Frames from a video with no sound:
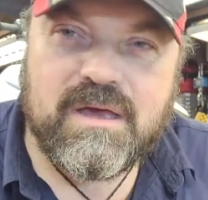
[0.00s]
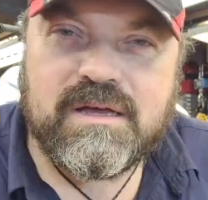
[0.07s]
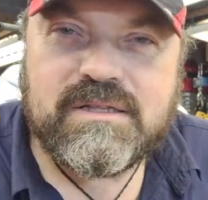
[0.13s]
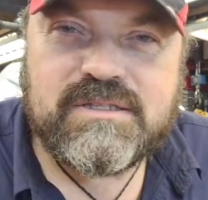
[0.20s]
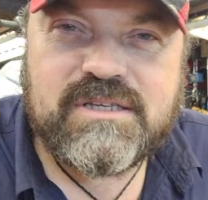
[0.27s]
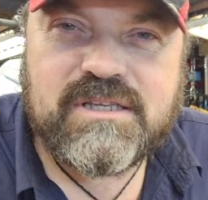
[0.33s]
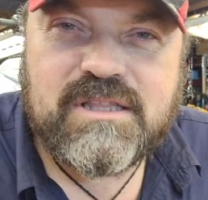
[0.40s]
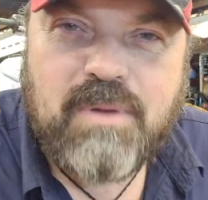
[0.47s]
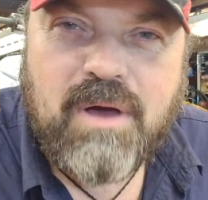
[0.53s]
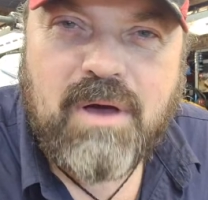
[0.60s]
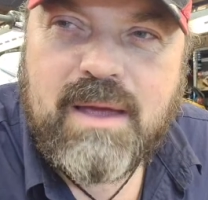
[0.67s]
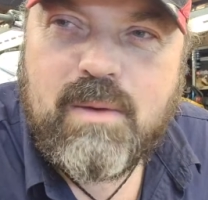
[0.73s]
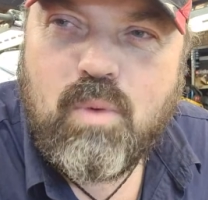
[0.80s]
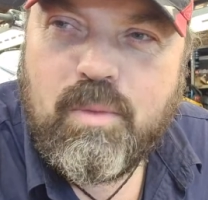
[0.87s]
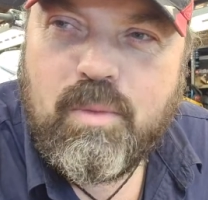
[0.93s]
to the pie
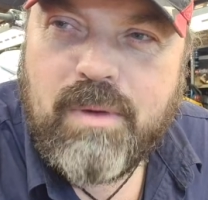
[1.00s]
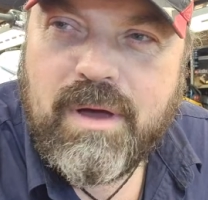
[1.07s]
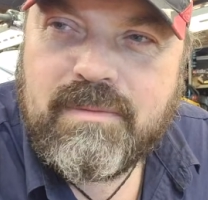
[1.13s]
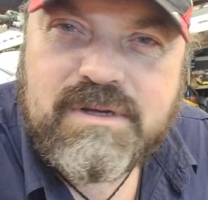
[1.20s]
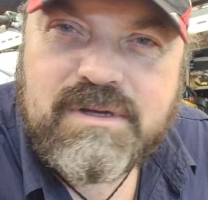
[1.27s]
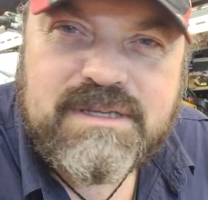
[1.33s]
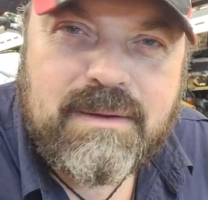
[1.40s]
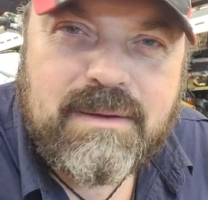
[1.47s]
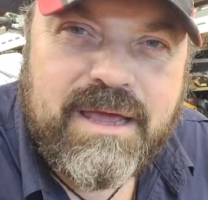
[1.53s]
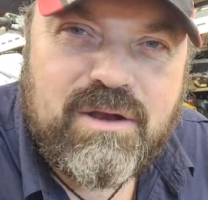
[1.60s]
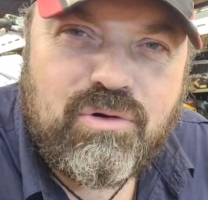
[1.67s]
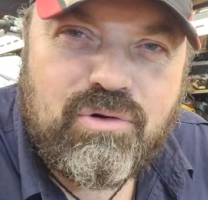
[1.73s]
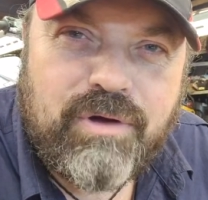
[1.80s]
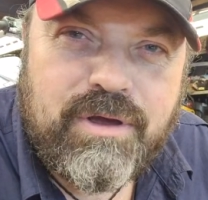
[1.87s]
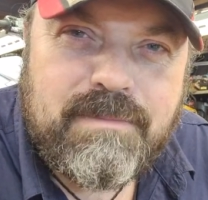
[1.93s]
warmer, because I'm getting
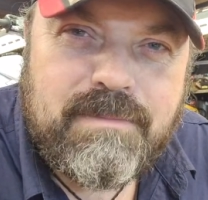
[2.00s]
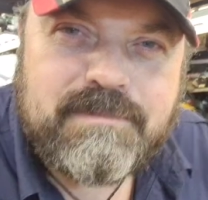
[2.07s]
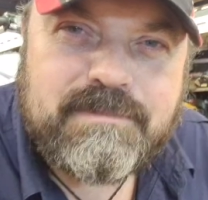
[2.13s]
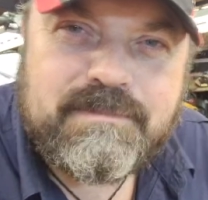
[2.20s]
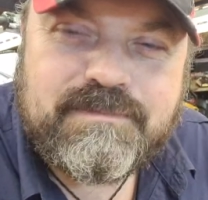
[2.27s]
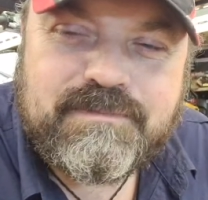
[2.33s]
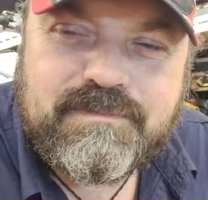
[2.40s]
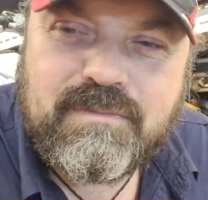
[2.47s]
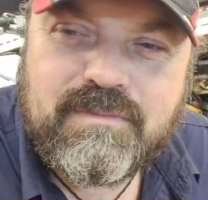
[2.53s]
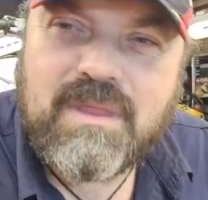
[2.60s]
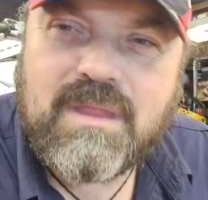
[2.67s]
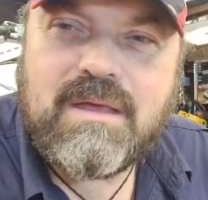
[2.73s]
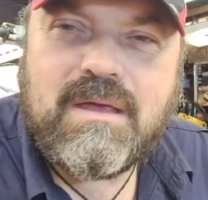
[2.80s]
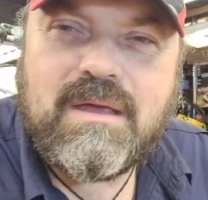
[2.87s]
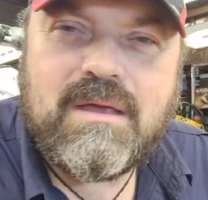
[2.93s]
hungry.
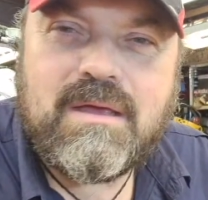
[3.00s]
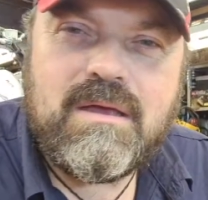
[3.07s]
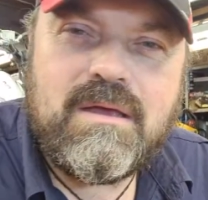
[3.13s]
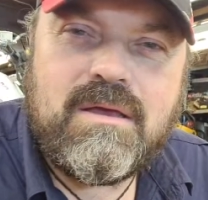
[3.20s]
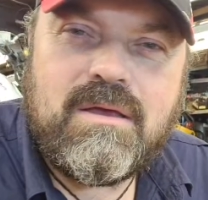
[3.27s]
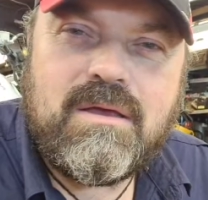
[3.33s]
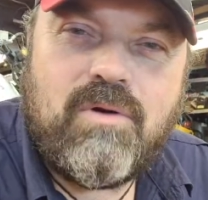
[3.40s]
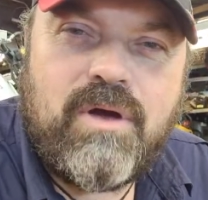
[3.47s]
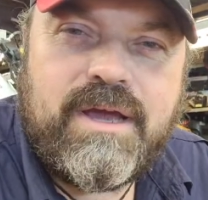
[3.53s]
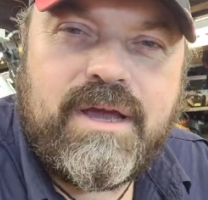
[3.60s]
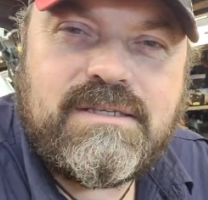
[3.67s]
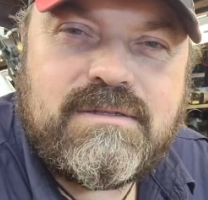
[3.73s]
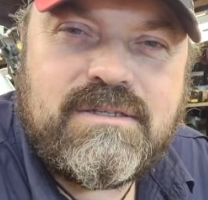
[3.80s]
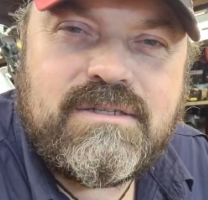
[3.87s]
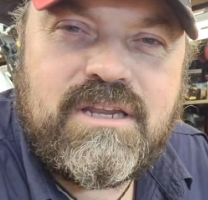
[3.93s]
Right,
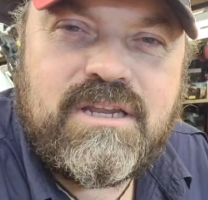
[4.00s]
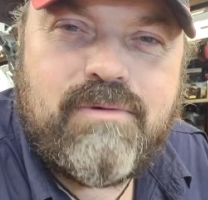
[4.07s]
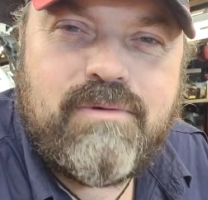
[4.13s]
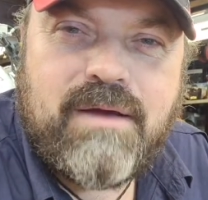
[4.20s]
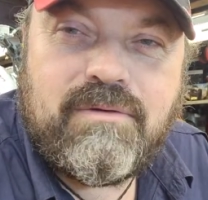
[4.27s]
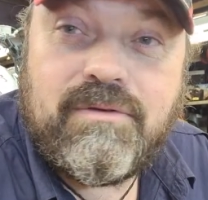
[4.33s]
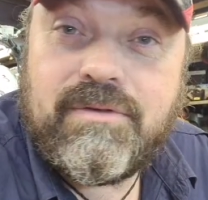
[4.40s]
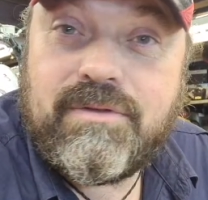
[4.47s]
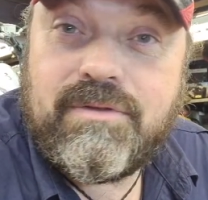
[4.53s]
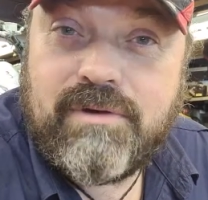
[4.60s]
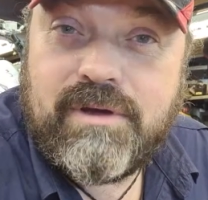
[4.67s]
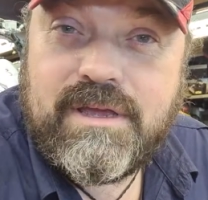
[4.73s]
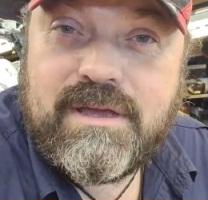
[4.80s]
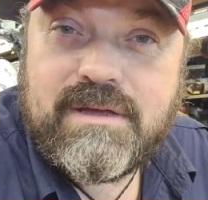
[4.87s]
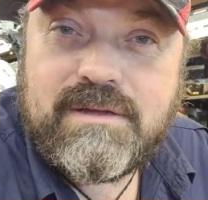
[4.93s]
turning around,
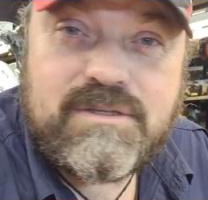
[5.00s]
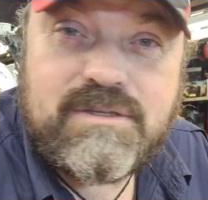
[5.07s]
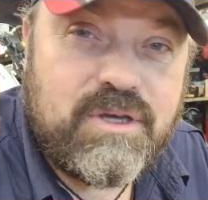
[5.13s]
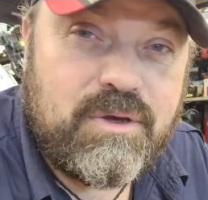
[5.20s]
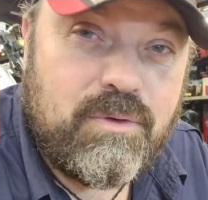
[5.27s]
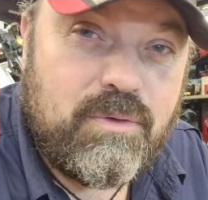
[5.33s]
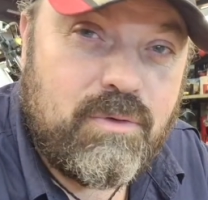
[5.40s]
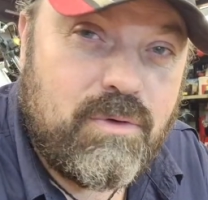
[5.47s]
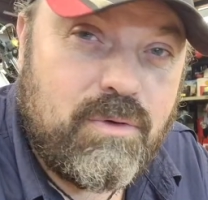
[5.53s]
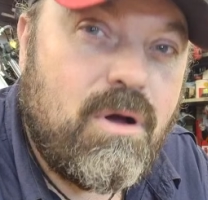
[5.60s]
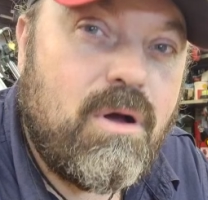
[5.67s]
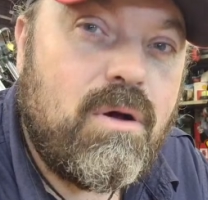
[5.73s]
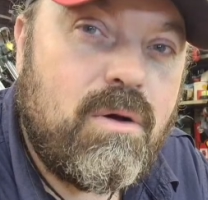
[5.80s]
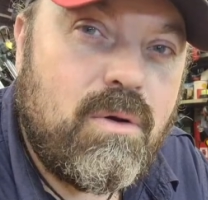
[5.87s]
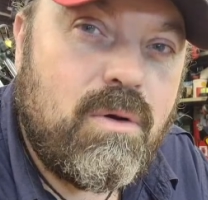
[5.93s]
3, 2,
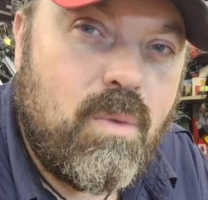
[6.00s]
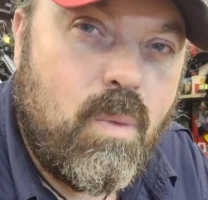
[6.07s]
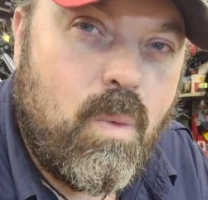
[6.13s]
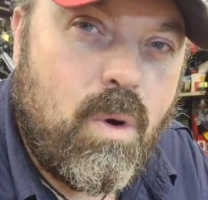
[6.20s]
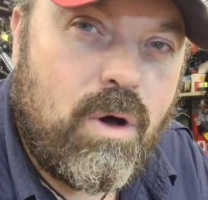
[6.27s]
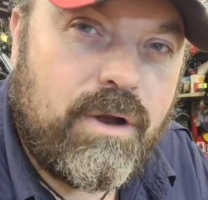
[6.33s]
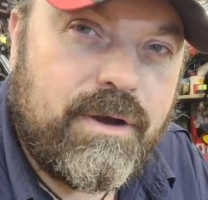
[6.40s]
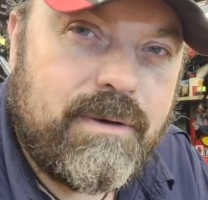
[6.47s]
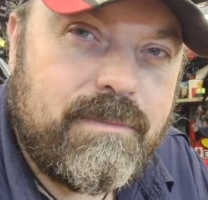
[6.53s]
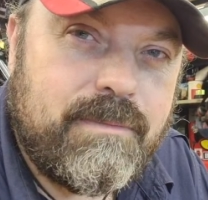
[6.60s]
1.